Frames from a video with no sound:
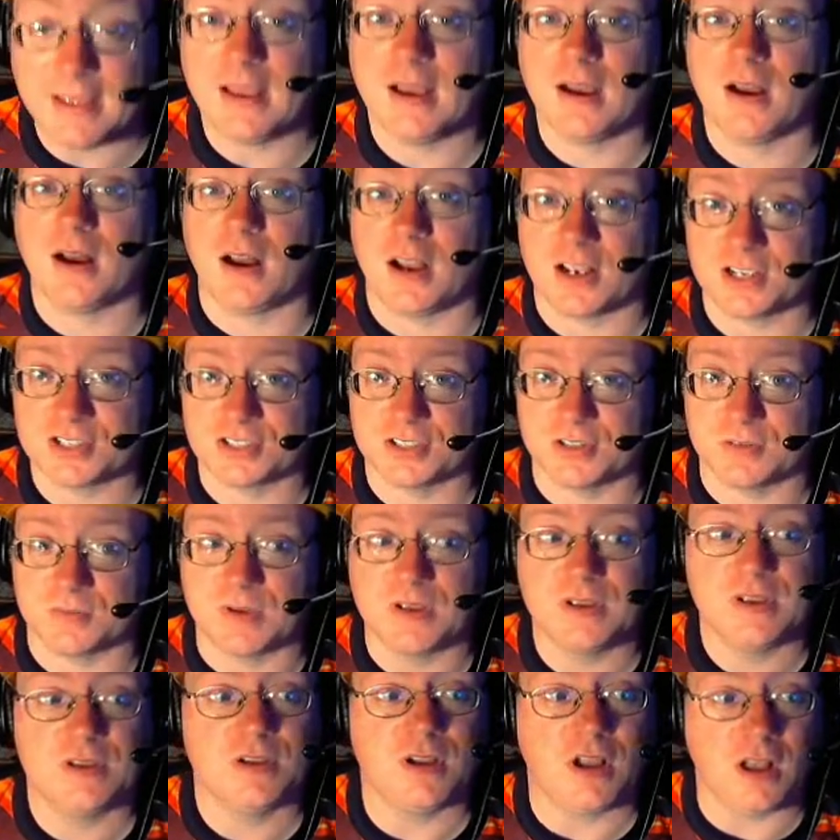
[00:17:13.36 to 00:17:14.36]
Awesome.
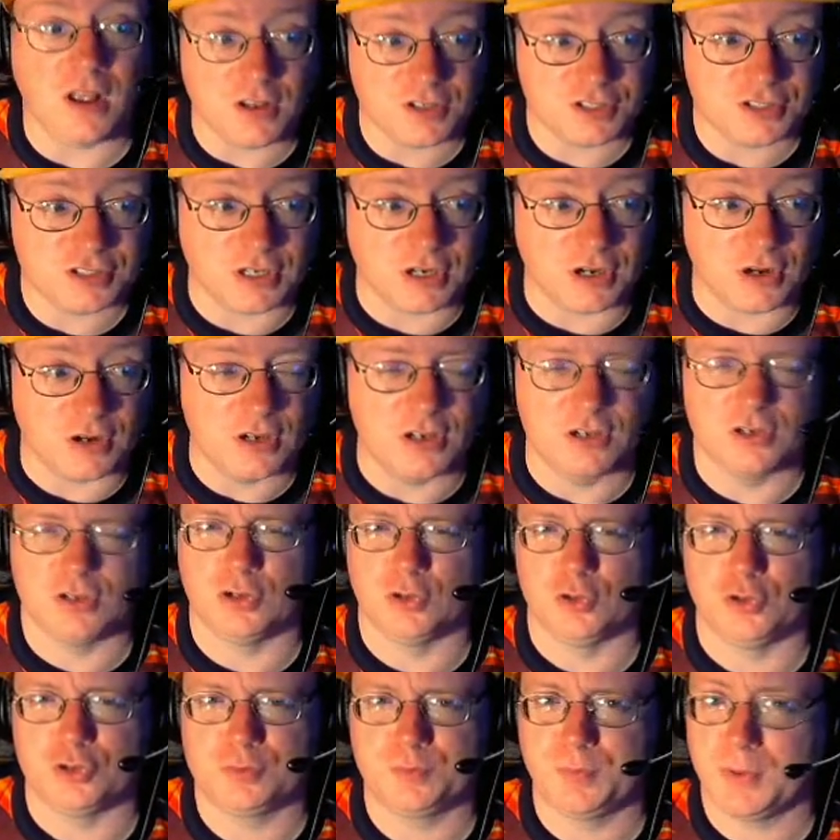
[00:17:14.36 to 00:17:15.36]
Also,
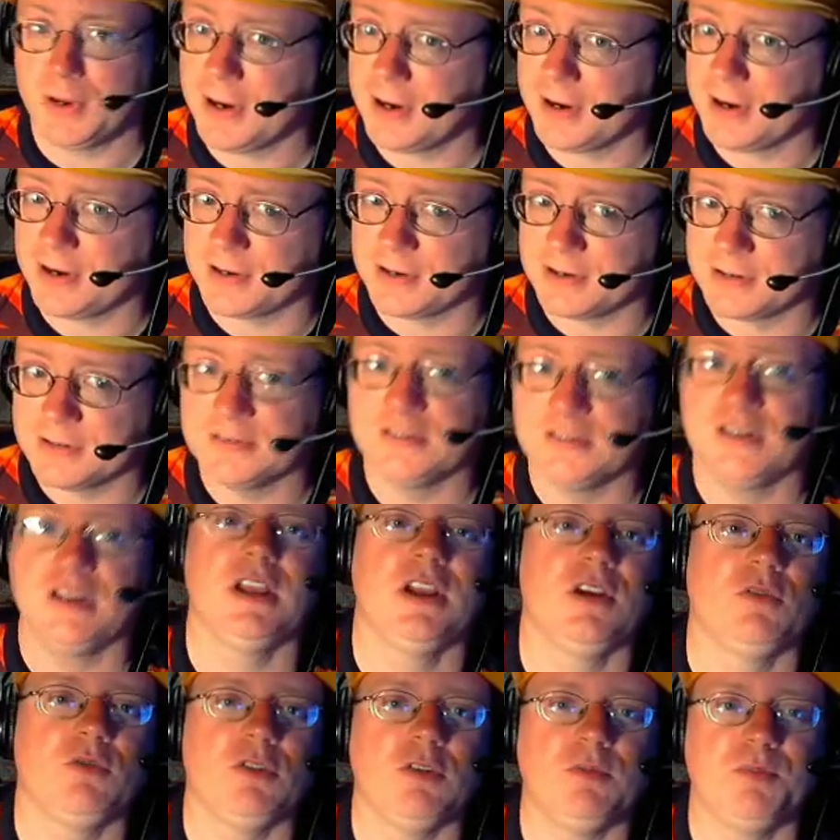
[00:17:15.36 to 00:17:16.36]
who's Burgh?
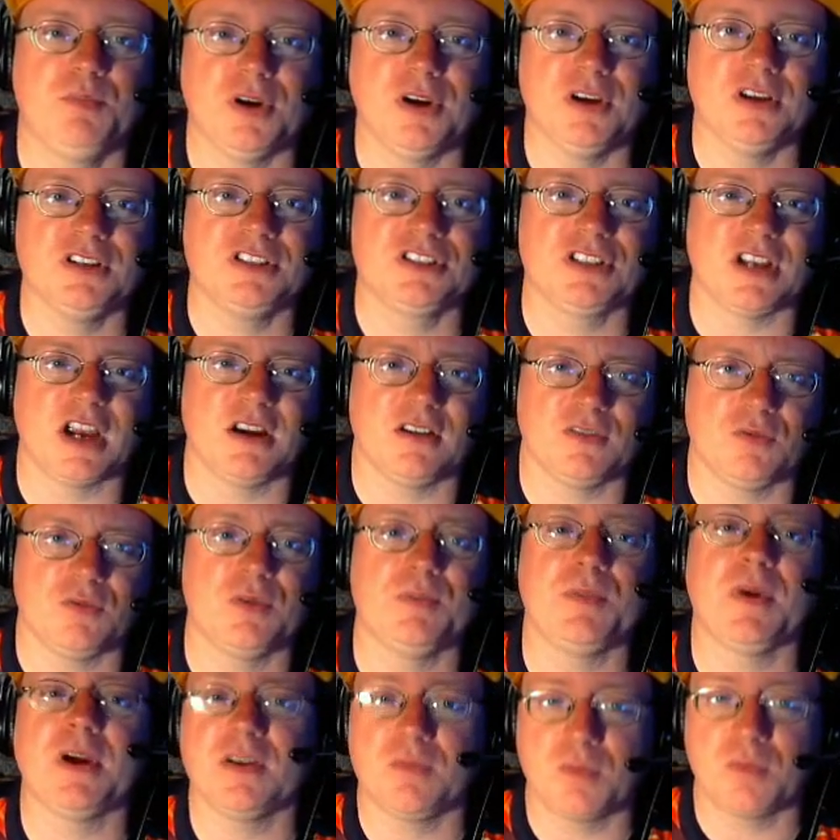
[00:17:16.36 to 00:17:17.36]
When Burgh's art, when,
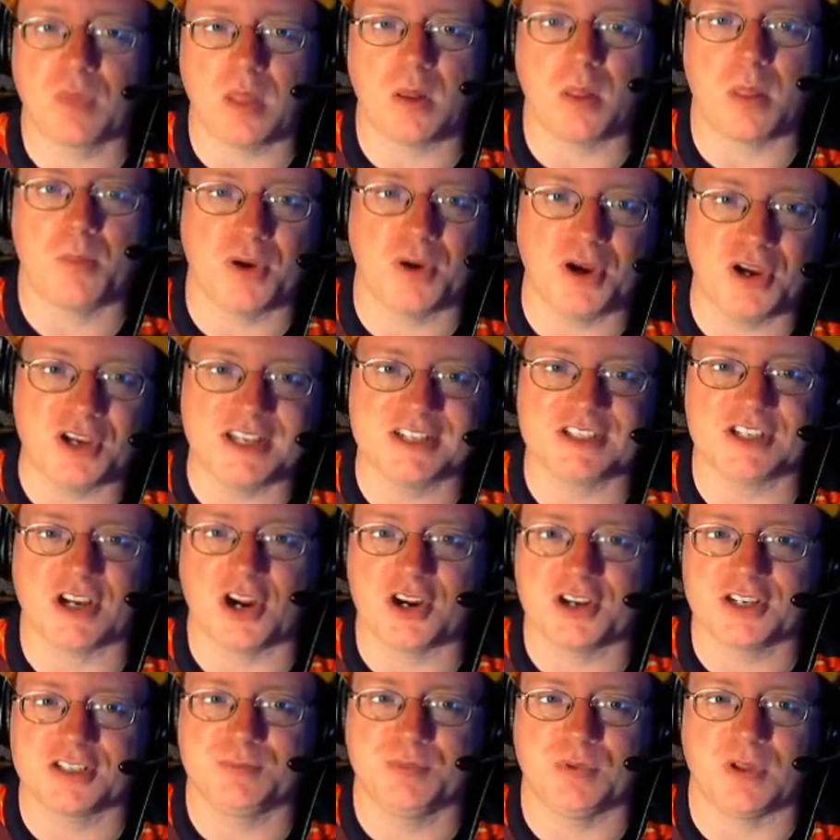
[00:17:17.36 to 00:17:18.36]
Bar when Burgh gets
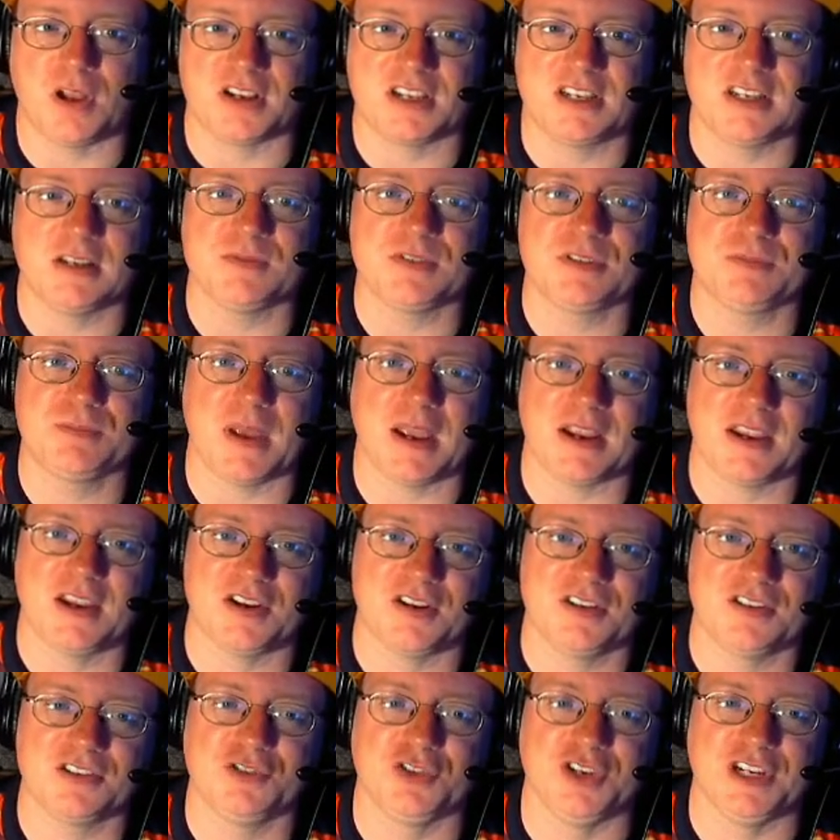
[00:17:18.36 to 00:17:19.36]
artist block, he comes back here
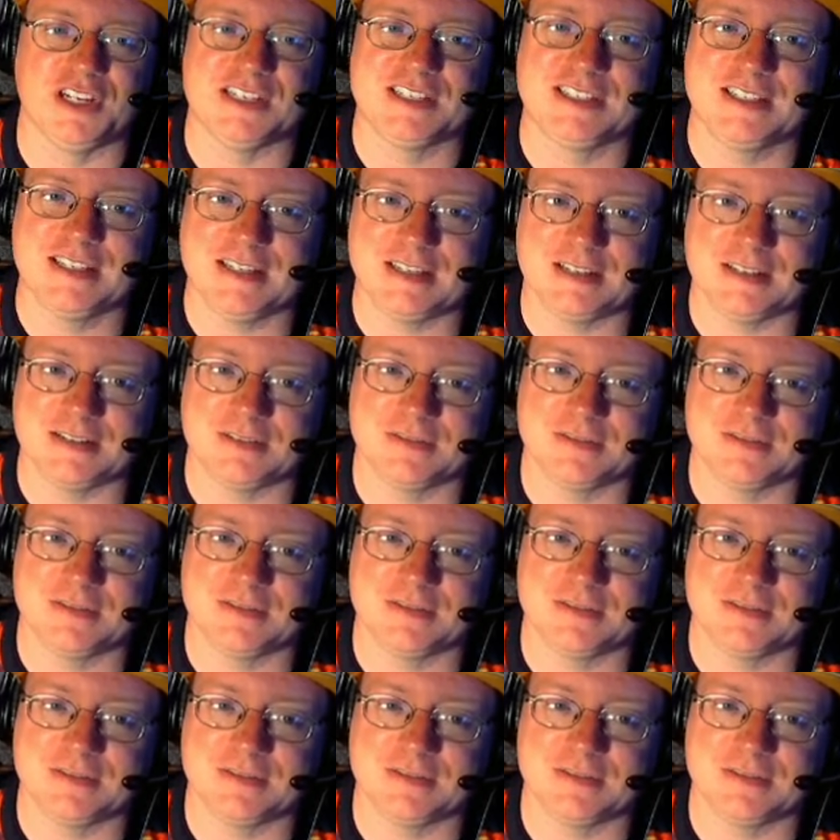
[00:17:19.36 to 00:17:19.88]
to Nacrene City.